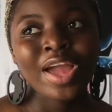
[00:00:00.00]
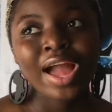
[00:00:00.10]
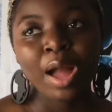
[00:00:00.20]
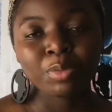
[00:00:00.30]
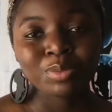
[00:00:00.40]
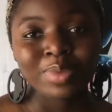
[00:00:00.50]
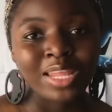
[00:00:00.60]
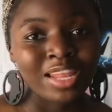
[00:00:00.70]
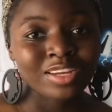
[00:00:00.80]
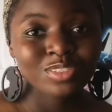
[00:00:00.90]
I'm on my
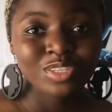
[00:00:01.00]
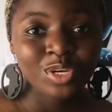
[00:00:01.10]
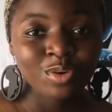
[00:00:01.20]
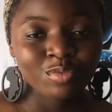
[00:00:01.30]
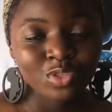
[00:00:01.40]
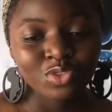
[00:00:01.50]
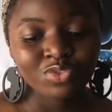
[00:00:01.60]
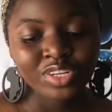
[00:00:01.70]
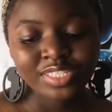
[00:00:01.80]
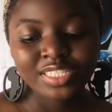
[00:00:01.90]
last year of
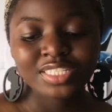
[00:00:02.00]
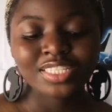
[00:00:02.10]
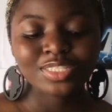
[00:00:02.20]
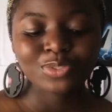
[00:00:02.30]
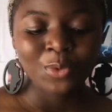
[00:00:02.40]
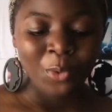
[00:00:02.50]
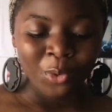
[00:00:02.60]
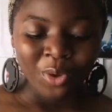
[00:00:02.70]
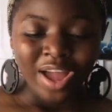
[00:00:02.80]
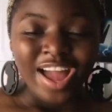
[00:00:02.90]
university,
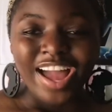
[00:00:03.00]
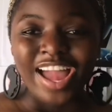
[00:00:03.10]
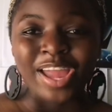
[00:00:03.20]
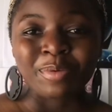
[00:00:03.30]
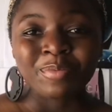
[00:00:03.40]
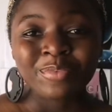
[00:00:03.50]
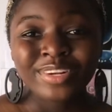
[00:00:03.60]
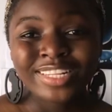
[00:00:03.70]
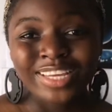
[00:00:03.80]
so I'm really